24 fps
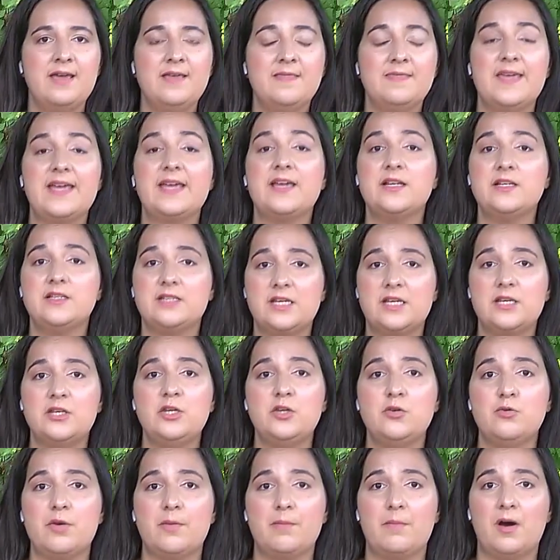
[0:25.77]
they
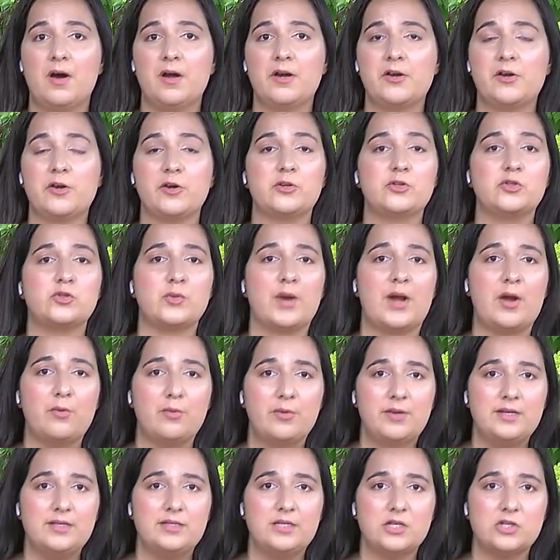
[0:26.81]
continue to monitor drought
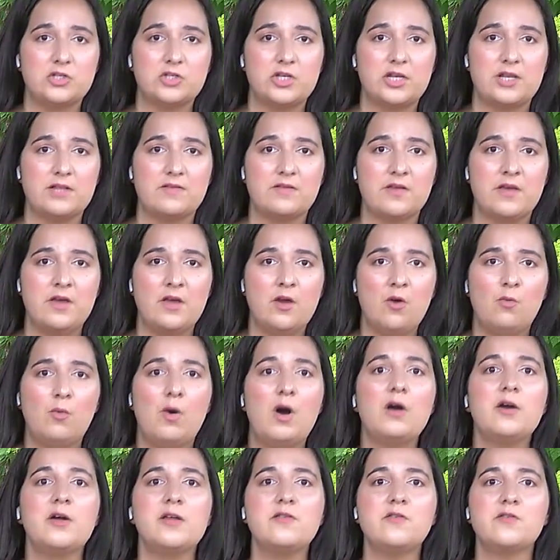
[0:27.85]
conditions
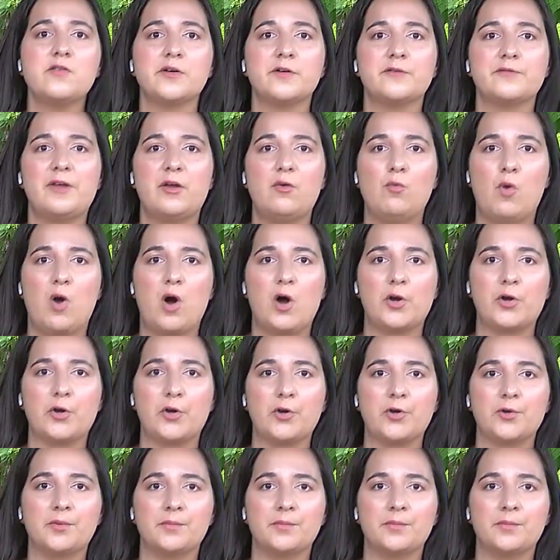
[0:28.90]
while conserving water.